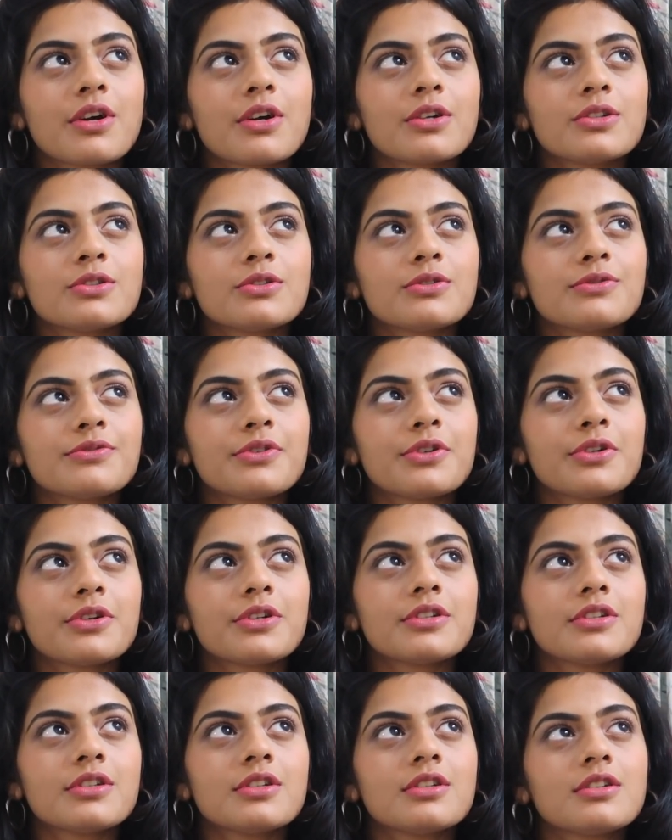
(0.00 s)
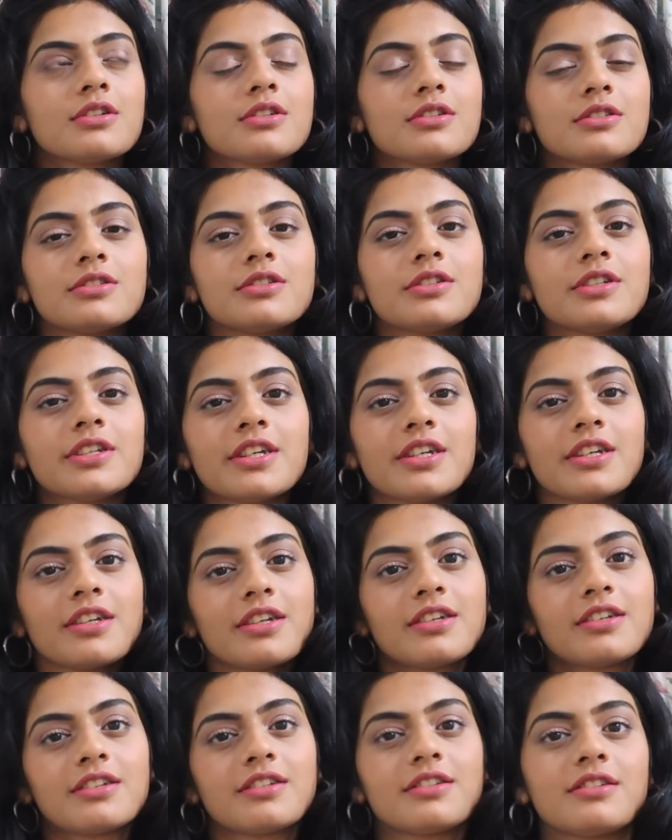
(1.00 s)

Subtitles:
cardio for today